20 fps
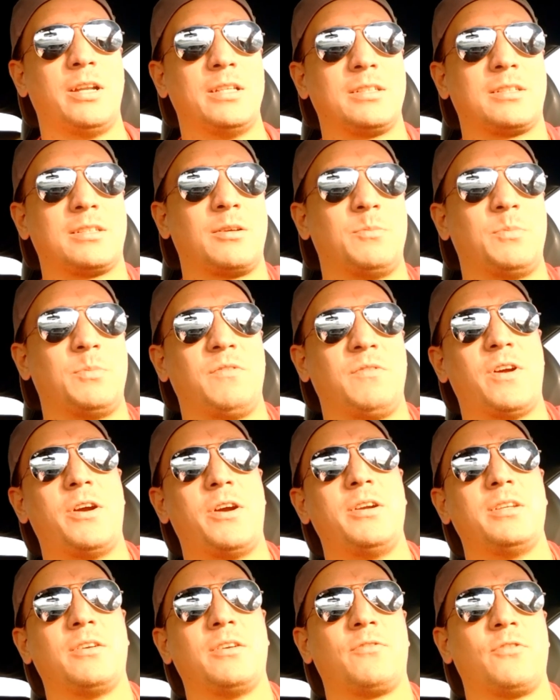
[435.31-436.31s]
It could be
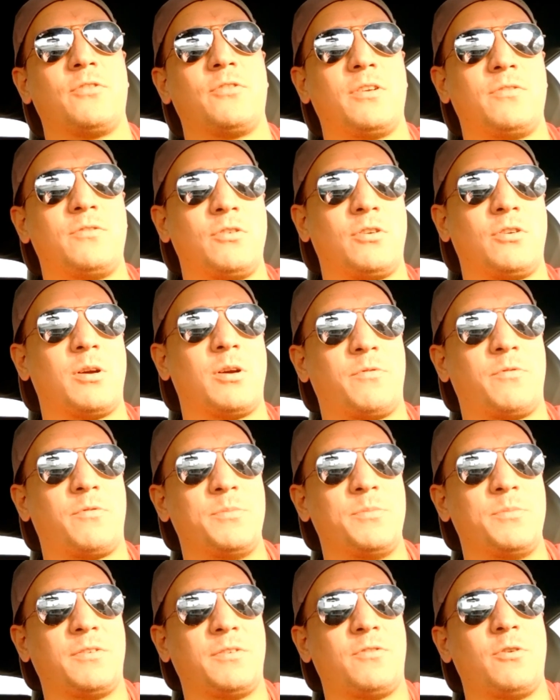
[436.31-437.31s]
very different if you come
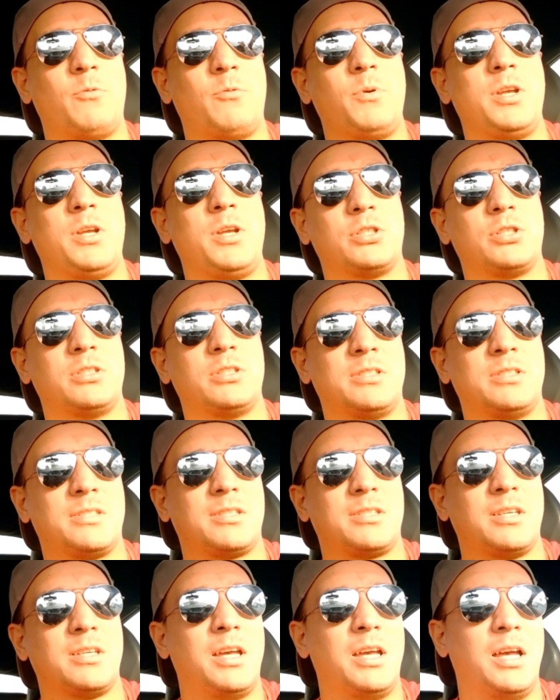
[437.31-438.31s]
from different regions.